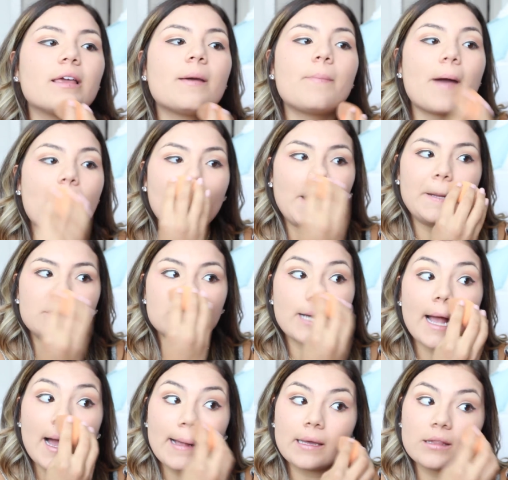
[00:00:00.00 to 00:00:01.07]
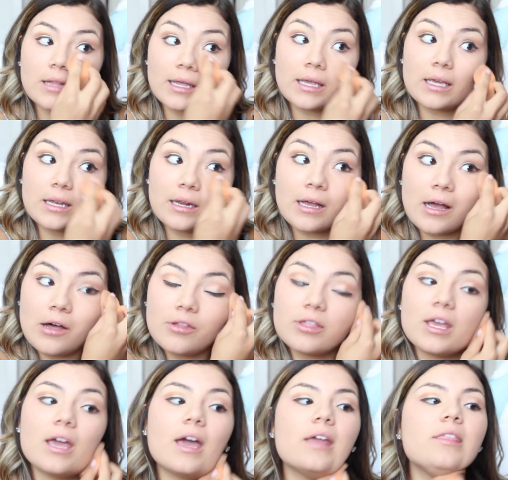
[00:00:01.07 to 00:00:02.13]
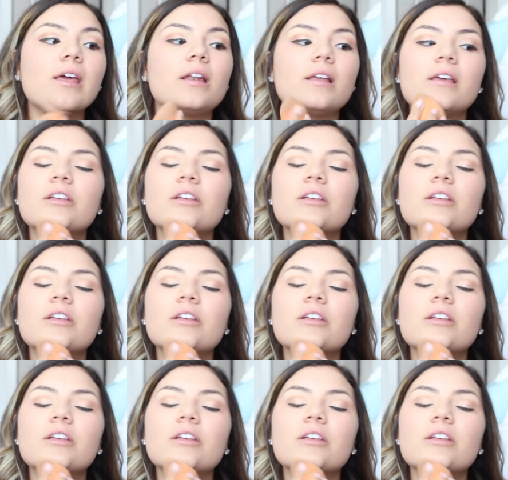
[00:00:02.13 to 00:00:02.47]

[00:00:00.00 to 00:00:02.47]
get back on track and like eating healthy and then